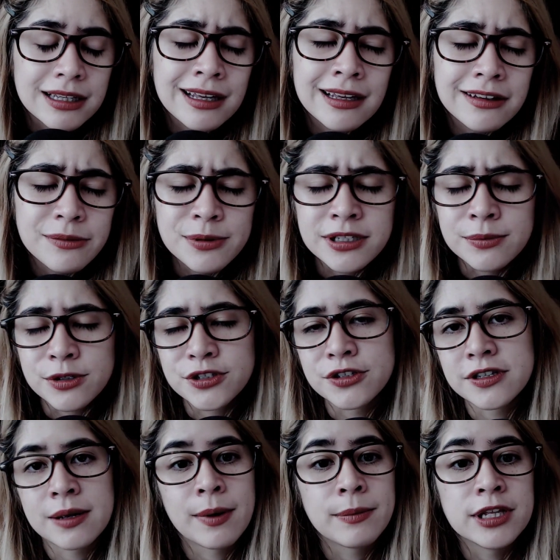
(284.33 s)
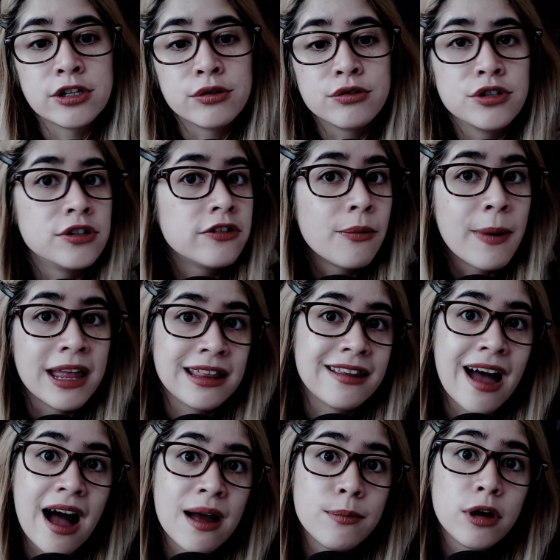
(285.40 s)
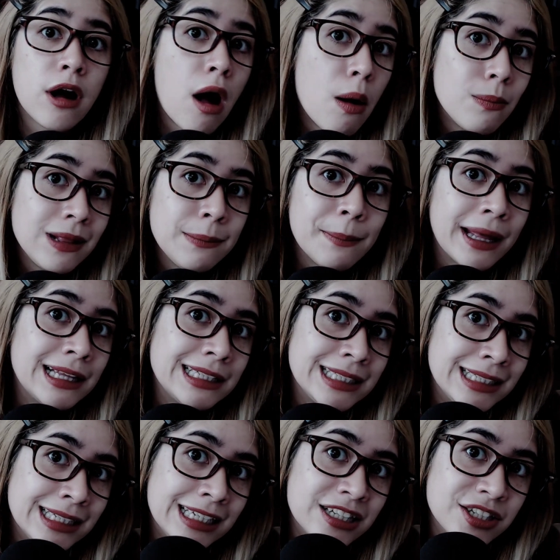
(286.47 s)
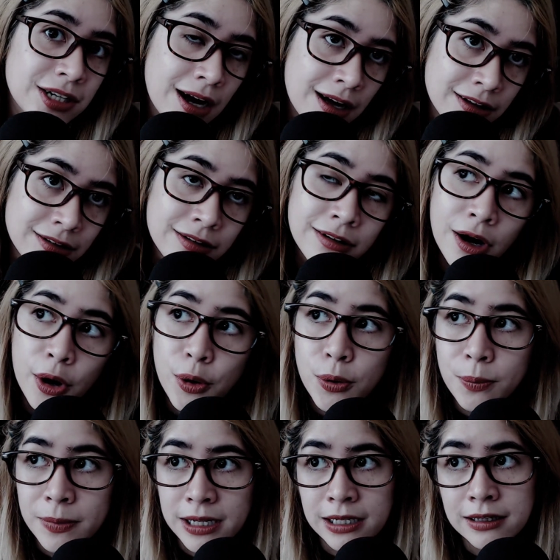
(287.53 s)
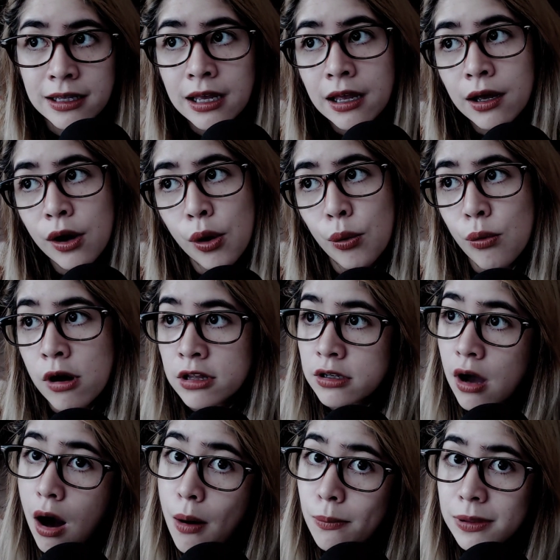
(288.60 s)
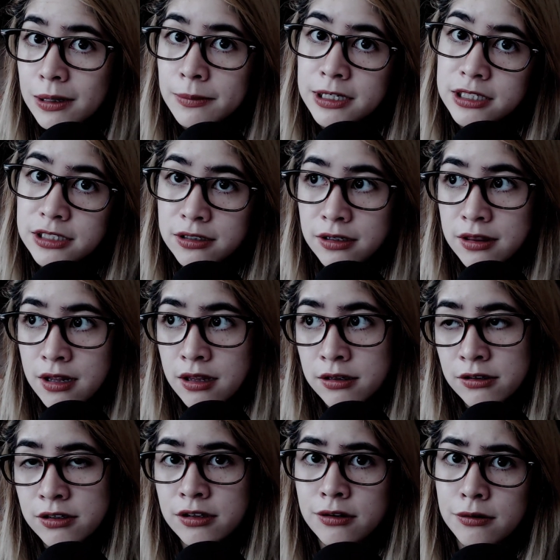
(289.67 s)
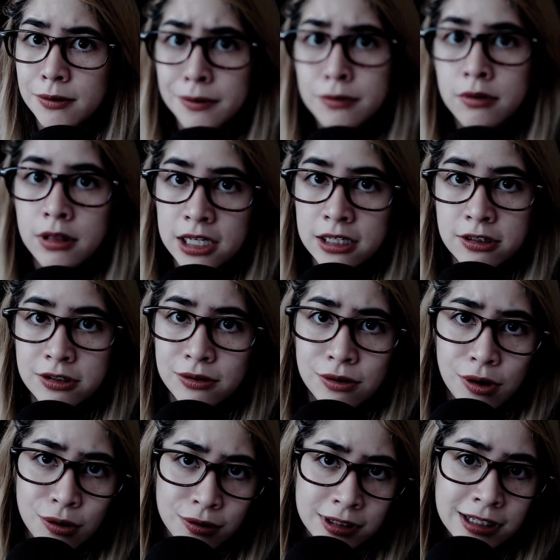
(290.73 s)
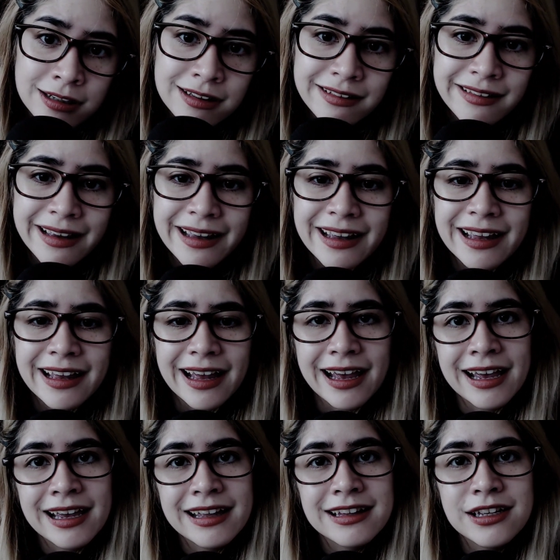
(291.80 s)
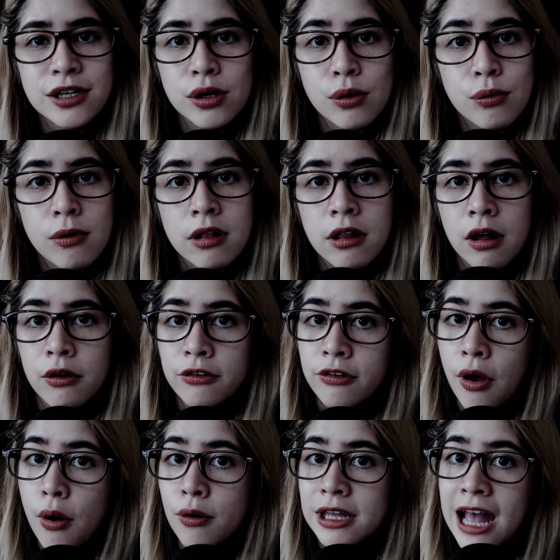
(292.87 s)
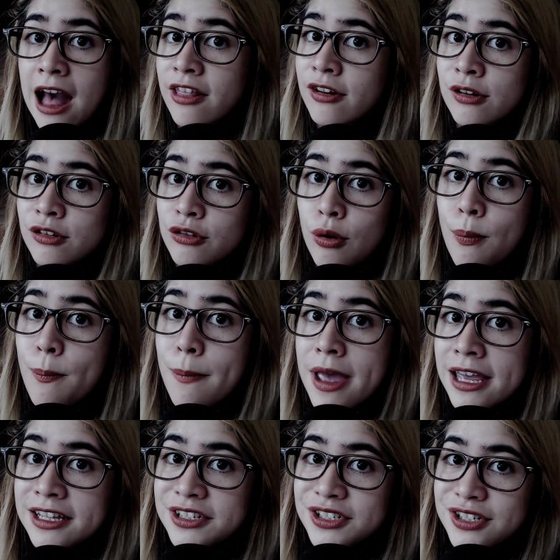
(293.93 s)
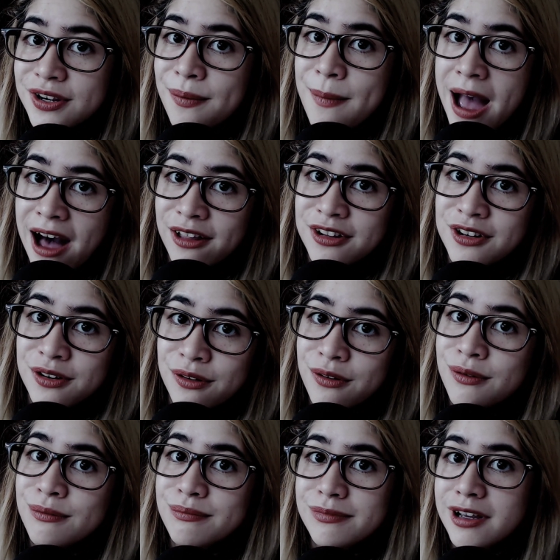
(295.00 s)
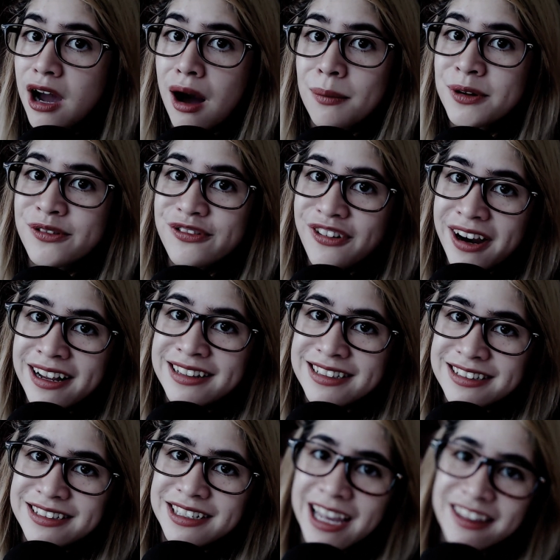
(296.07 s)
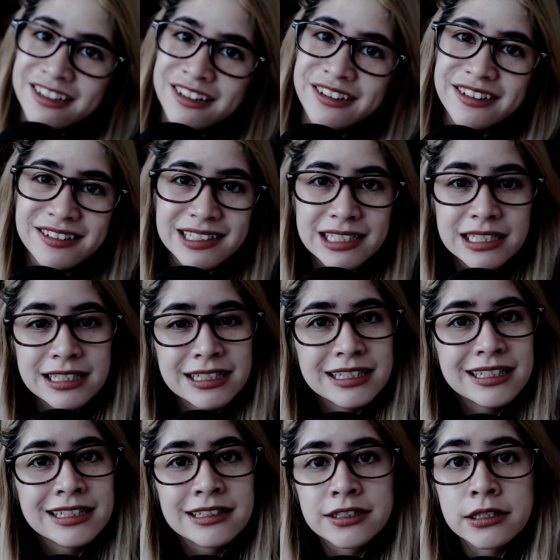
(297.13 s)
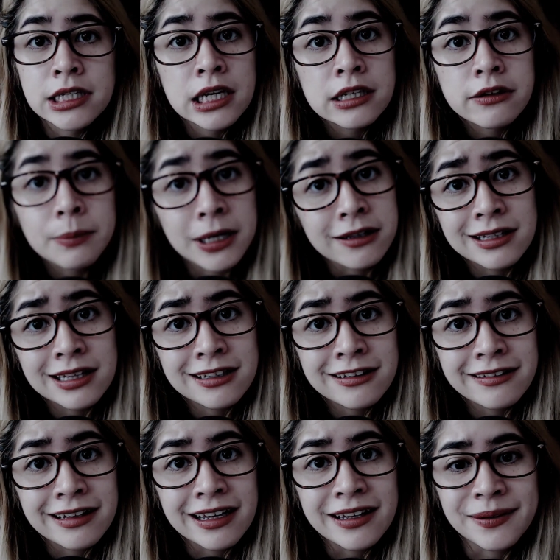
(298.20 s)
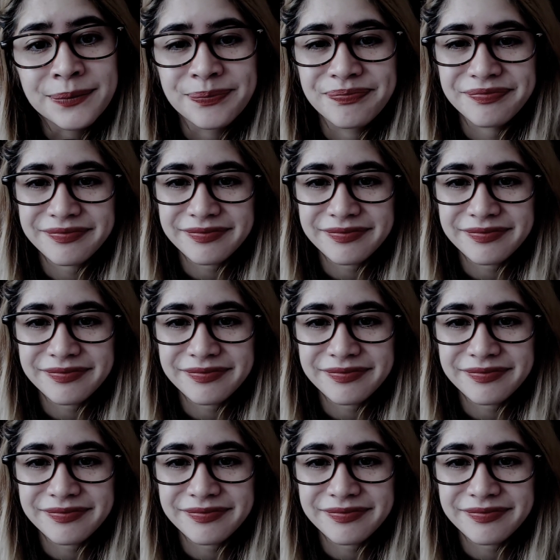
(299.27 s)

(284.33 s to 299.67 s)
Yeah, it's pretty much the same. I mean, you just spend time complimenting each other, hoping one compliment to another, you know, will lead to coitus. And you will also gather to bitch about your common friends together. So yeah, it's basically the same.